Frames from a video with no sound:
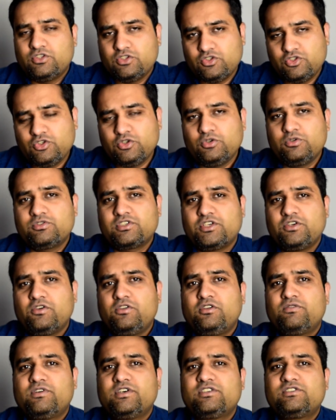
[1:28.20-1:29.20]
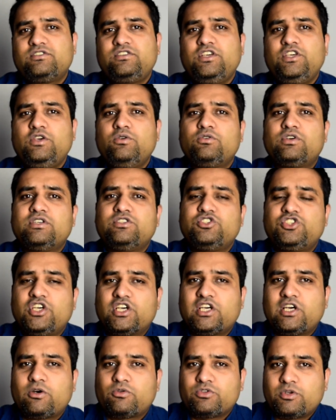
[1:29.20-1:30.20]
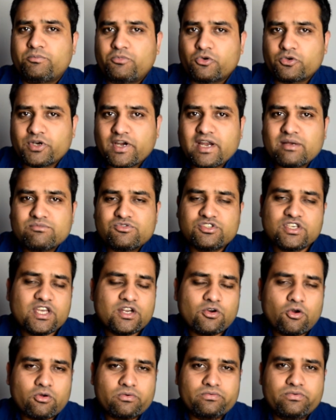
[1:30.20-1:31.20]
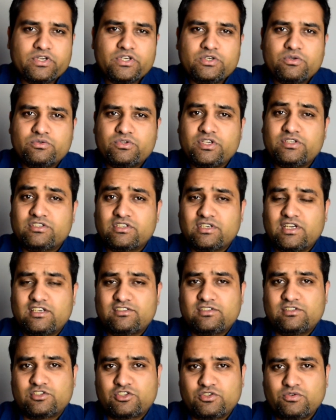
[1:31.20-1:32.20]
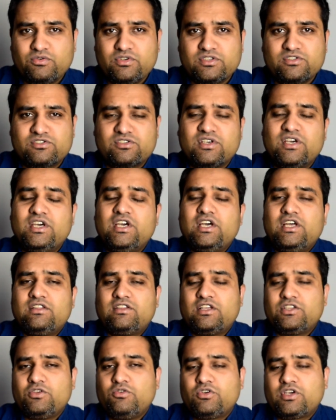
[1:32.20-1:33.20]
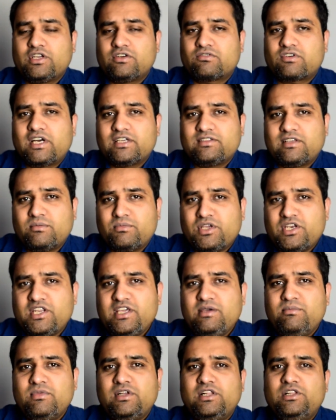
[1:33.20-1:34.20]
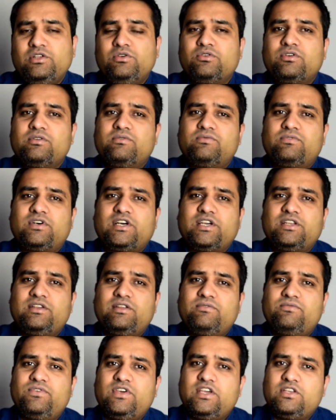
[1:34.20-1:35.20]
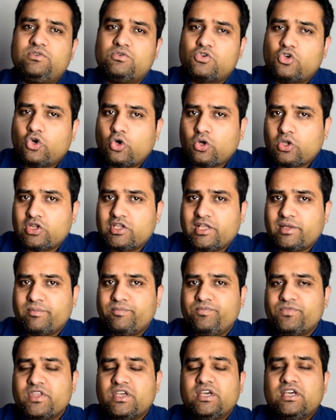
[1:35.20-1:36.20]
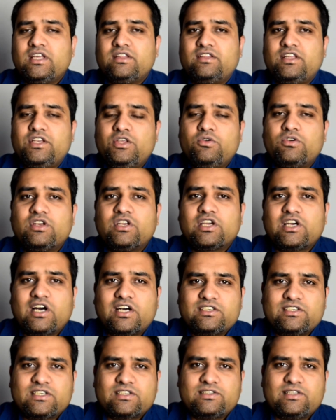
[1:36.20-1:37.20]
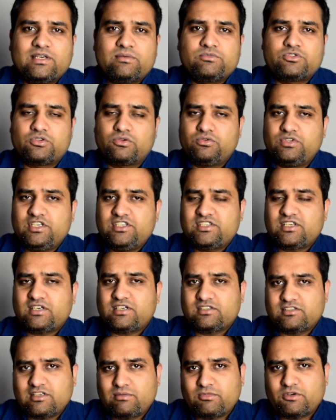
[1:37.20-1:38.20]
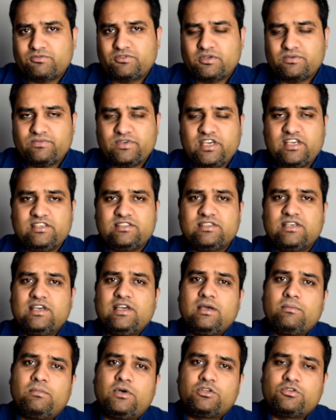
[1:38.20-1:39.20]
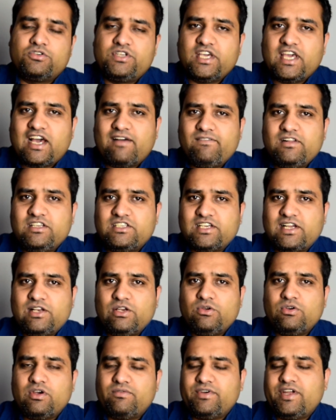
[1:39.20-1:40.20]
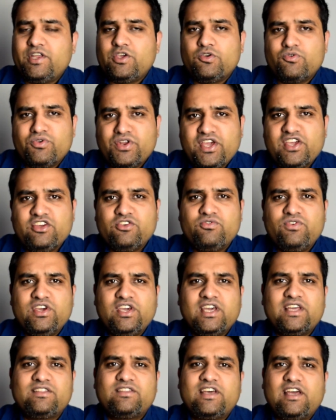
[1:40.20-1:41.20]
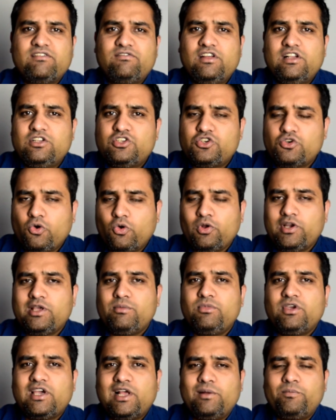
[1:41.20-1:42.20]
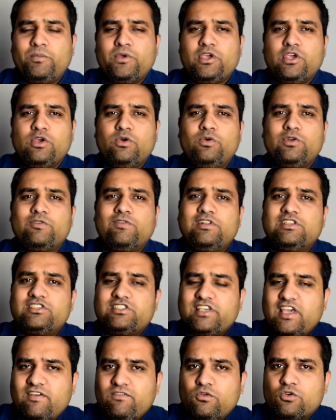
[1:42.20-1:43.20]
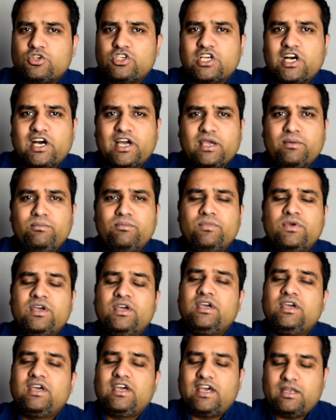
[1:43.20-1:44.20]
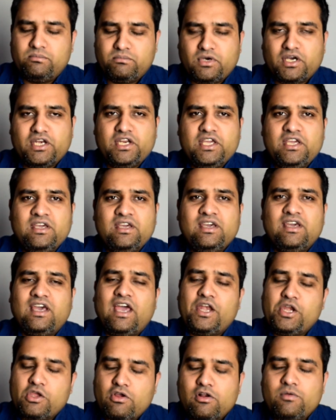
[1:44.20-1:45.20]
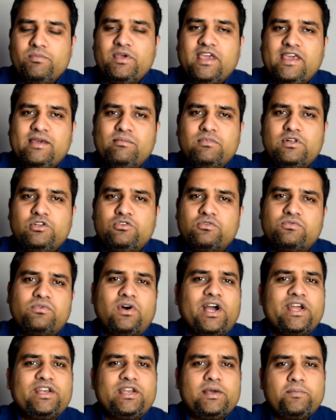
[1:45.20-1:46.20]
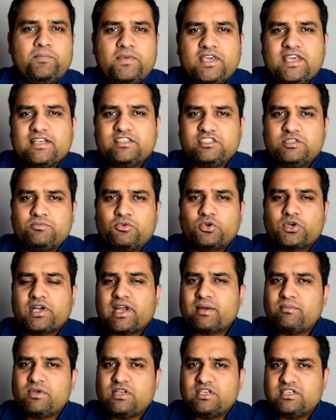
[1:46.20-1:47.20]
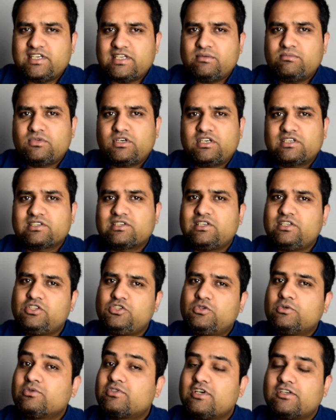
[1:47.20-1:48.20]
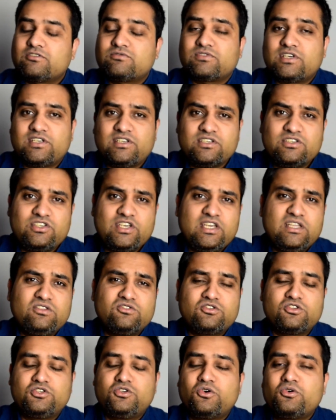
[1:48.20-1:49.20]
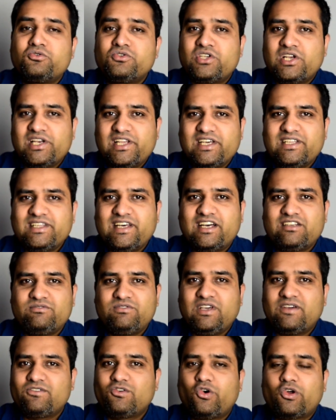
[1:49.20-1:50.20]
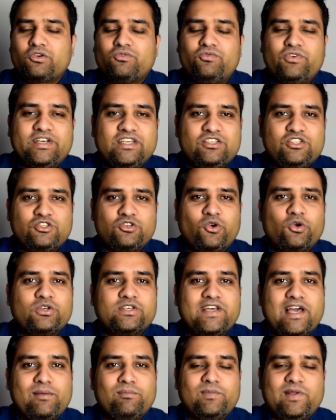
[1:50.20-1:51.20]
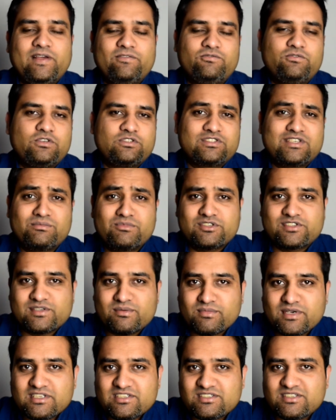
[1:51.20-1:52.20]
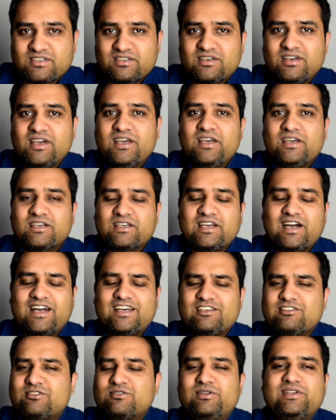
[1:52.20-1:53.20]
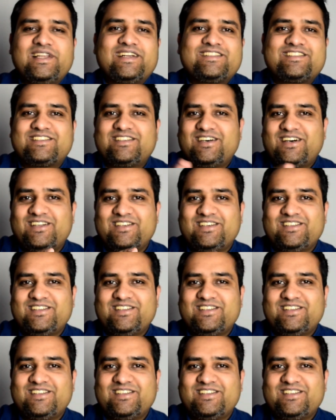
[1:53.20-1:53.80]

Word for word: choose a university, you can check out the programs they are offering to the international students, then you can write them an email, you can find a way to call them, then you can contact them. So these are some of the ways, but today I will tell you a very unique way and that will surely be helping you, it will save you time and money and you will be able to find a PhD program in Denmark in 2018. So don't delay that, we have got very short time left for summer semester. Guys, so let's start